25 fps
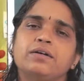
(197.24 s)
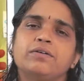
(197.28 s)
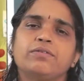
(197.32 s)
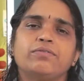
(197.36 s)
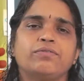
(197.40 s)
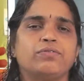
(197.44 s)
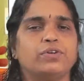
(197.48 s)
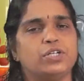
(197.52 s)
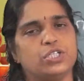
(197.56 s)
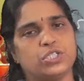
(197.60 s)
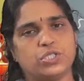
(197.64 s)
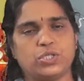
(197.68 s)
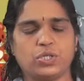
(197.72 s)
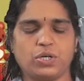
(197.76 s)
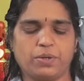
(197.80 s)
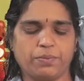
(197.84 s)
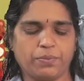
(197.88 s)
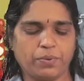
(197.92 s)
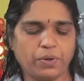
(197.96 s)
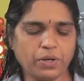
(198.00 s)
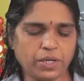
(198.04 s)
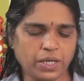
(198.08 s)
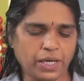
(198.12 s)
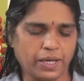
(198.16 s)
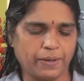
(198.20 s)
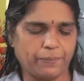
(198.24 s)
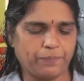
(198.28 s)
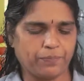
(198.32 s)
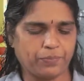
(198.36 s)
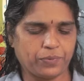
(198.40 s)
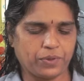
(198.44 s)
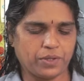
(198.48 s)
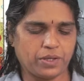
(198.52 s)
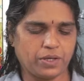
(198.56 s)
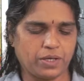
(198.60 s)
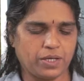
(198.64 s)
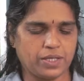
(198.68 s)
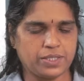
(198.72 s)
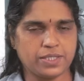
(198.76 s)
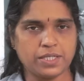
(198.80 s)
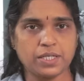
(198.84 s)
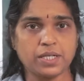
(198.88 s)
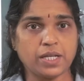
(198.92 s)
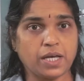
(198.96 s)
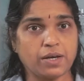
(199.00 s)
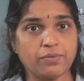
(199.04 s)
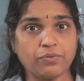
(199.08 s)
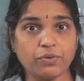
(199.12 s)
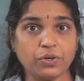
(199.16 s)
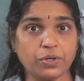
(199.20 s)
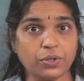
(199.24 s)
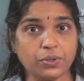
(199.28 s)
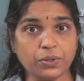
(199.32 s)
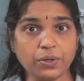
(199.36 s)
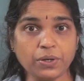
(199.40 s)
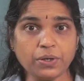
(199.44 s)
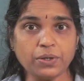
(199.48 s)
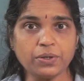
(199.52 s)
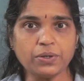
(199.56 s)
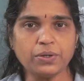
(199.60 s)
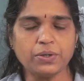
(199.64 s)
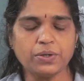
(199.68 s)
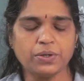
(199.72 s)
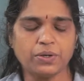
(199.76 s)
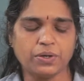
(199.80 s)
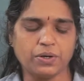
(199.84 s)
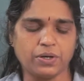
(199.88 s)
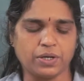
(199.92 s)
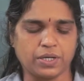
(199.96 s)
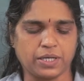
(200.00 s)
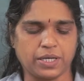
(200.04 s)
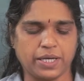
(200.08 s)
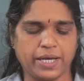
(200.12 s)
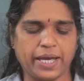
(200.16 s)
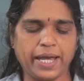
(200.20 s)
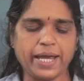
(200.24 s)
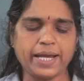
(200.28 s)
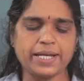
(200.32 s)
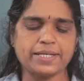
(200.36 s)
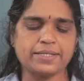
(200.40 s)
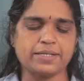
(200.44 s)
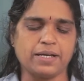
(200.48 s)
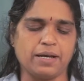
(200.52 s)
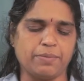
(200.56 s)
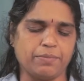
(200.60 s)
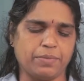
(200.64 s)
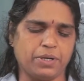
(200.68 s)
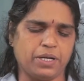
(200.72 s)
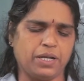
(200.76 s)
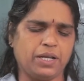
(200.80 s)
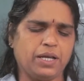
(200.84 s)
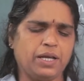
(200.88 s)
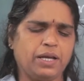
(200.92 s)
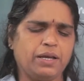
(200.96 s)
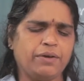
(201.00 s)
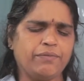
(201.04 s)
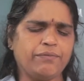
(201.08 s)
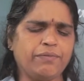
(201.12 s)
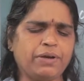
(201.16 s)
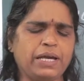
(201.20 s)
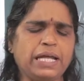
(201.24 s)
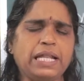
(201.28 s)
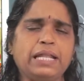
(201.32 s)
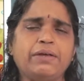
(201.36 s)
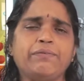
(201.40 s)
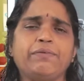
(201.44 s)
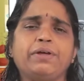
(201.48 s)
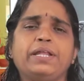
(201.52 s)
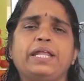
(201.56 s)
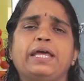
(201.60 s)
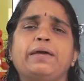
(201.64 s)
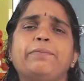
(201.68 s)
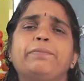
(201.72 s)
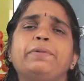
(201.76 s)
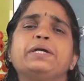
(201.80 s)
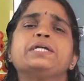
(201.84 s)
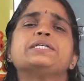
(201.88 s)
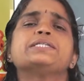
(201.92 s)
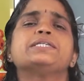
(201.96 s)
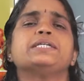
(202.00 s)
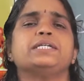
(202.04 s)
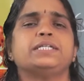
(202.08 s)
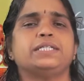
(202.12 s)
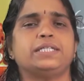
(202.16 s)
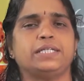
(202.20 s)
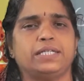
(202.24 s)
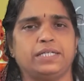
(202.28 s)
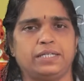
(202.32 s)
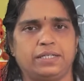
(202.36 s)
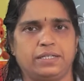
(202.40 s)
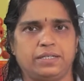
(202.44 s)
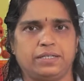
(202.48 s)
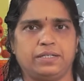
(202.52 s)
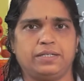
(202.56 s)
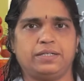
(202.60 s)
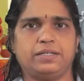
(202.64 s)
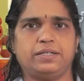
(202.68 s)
full stop. Okay. Is it clear for you? Okay. Example. We live in a big city.